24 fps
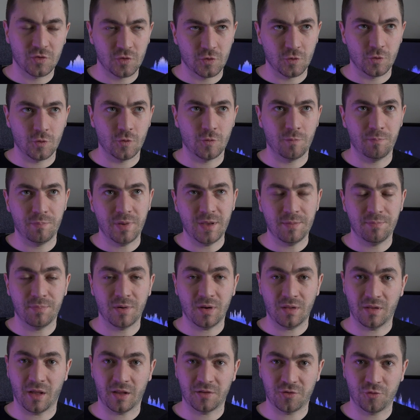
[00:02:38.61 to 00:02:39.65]
to
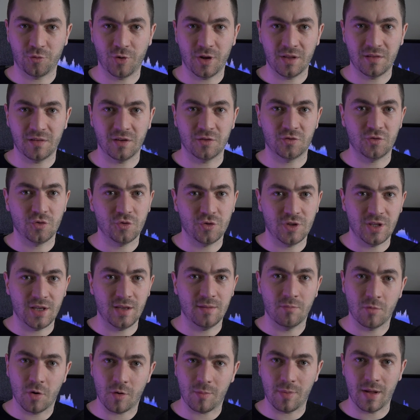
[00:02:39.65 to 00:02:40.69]
people that create a
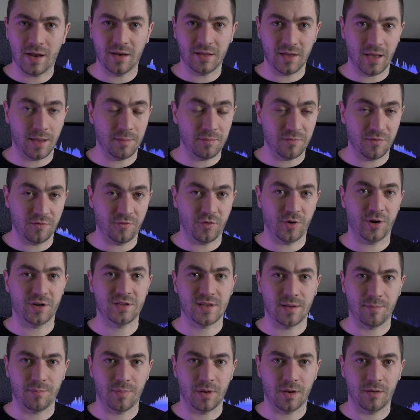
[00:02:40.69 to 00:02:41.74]
2D mobile game, for
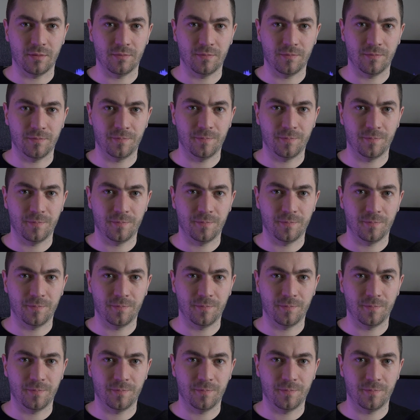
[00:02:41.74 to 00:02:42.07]
example.